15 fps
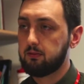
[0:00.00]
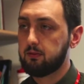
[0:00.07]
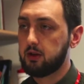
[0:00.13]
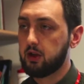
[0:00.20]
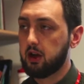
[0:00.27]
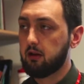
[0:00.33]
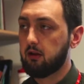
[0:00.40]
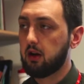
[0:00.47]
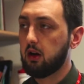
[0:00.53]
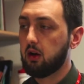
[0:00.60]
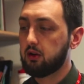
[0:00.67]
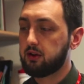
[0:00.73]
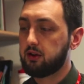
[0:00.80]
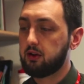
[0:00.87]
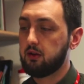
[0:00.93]
There are
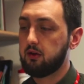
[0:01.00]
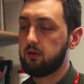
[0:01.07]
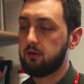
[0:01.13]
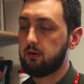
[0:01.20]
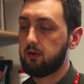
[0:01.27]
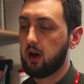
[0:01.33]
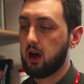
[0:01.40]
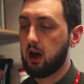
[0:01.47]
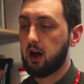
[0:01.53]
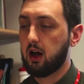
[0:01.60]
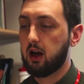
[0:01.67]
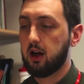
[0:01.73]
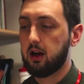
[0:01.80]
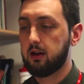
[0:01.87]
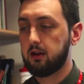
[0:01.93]
lots of,
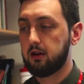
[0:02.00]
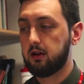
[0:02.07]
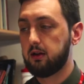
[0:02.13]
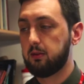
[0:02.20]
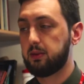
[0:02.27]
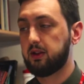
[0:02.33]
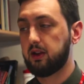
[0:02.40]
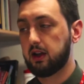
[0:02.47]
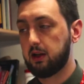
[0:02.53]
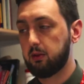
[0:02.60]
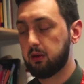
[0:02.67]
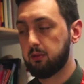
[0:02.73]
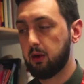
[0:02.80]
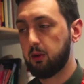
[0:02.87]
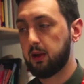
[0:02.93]

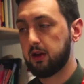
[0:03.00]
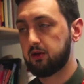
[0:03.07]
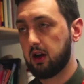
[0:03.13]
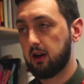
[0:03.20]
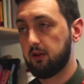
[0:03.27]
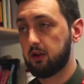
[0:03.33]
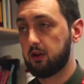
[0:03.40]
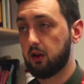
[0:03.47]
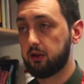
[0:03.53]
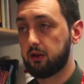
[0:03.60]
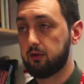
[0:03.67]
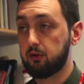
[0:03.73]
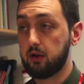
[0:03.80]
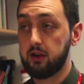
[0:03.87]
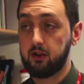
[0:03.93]
particularly with the moped drivers, lots
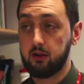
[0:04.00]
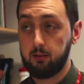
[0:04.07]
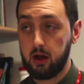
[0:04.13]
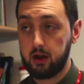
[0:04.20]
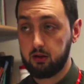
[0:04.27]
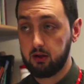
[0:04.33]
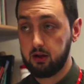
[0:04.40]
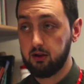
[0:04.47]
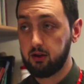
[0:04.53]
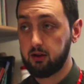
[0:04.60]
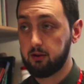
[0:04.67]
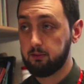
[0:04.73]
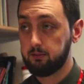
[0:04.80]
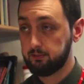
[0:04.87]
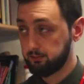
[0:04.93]
of recent
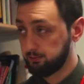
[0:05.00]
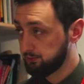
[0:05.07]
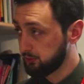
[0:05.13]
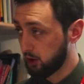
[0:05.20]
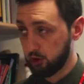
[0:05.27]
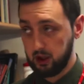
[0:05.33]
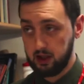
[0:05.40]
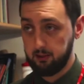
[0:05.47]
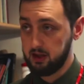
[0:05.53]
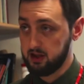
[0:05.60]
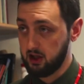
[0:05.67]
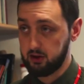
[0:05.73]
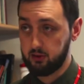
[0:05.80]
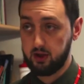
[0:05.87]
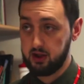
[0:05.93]
migrants who keep in
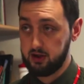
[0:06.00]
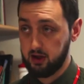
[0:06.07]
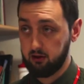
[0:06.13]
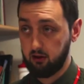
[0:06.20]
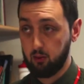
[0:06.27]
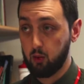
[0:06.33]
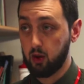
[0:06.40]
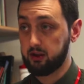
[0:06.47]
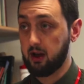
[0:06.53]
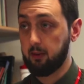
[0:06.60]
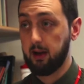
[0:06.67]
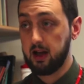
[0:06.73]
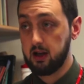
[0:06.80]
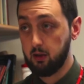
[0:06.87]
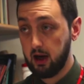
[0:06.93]
touch with each other on
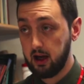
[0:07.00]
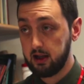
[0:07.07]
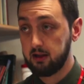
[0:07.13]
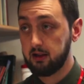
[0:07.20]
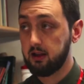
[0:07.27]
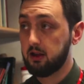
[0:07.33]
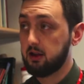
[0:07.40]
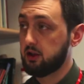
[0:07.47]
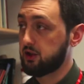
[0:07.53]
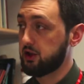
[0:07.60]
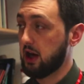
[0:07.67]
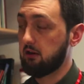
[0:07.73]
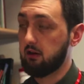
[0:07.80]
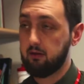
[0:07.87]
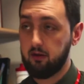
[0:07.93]
WhatsApp anyway,
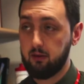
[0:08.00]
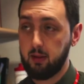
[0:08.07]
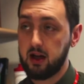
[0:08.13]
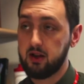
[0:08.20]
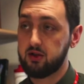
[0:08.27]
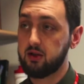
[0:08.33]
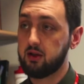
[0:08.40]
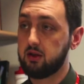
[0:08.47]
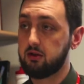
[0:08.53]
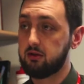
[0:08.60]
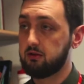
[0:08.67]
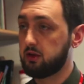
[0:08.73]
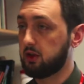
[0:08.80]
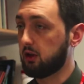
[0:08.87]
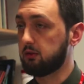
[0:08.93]
share
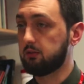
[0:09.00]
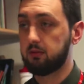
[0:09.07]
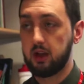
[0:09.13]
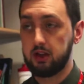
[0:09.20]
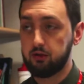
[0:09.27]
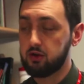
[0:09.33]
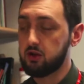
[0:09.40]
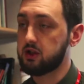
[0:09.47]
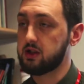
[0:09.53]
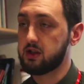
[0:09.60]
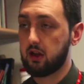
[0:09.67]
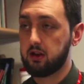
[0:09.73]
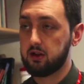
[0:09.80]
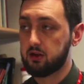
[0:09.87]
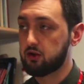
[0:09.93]
information, introduce each
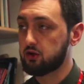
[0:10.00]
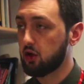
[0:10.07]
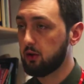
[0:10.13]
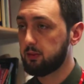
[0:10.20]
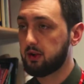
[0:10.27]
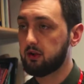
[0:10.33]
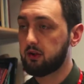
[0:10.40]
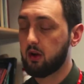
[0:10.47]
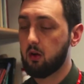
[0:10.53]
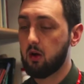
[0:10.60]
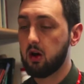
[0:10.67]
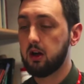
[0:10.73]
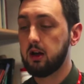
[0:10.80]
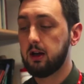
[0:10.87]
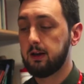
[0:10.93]
other to jobs and so
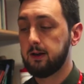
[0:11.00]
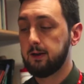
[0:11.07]
on.